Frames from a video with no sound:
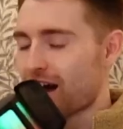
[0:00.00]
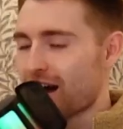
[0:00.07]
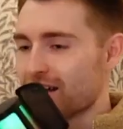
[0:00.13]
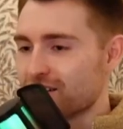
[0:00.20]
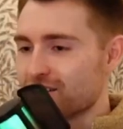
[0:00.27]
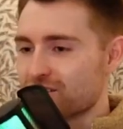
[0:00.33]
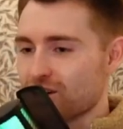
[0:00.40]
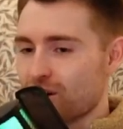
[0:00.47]

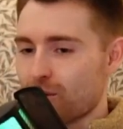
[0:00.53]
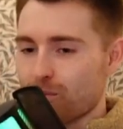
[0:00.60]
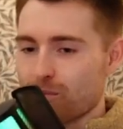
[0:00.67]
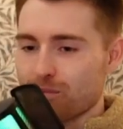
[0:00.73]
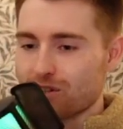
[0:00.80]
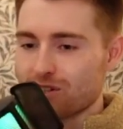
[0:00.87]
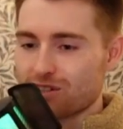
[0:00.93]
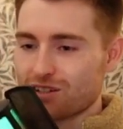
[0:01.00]
And
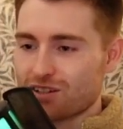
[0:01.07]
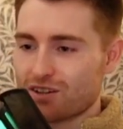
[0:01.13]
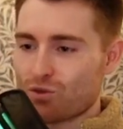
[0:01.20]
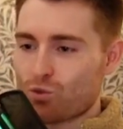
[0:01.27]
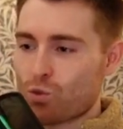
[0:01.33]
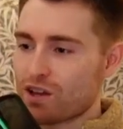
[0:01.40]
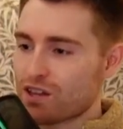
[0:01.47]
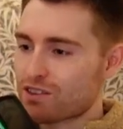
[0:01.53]

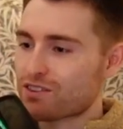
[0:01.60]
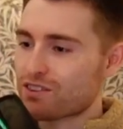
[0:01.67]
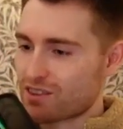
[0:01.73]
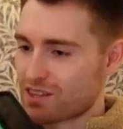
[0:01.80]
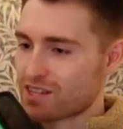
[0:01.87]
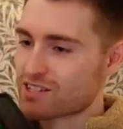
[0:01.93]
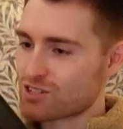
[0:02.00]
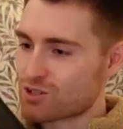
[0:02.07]
with
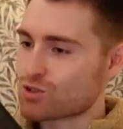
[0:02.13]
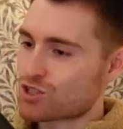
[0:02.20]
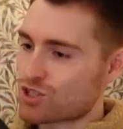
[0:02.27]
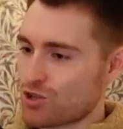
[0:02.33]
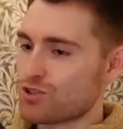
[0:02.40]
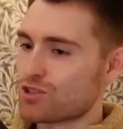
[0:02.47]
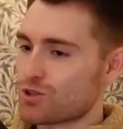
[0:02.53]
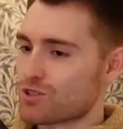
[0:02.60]
this new
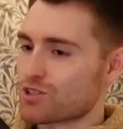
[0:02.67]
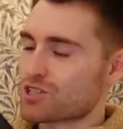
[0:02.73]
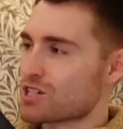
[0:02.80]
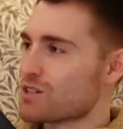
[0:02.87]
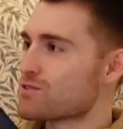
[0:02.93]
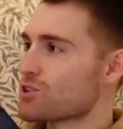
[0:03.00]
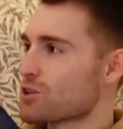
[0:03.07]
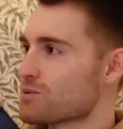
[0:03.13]
studio that
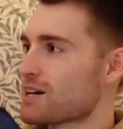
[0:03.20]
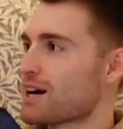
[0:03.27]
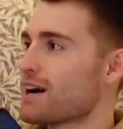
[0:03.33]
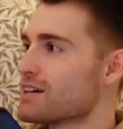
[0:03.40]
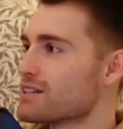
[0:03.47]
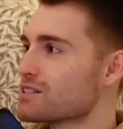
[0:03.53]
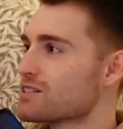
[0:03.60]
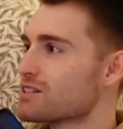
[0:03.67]
Steve Jobs
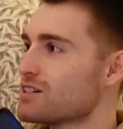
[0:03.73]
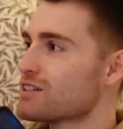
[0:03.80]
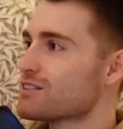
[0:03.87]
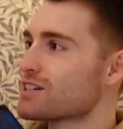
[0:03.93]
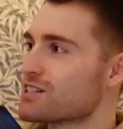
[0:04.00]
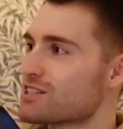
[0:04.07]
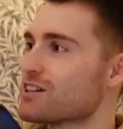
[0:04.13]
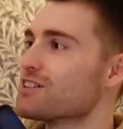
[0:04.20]
had,
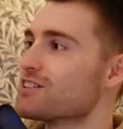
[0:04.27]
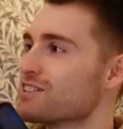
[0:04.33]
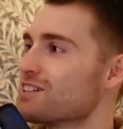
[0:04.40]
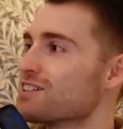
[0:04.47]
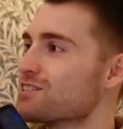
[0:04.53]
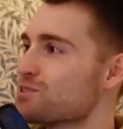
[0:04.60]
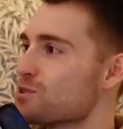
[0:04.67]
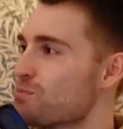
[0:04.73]
they turned it into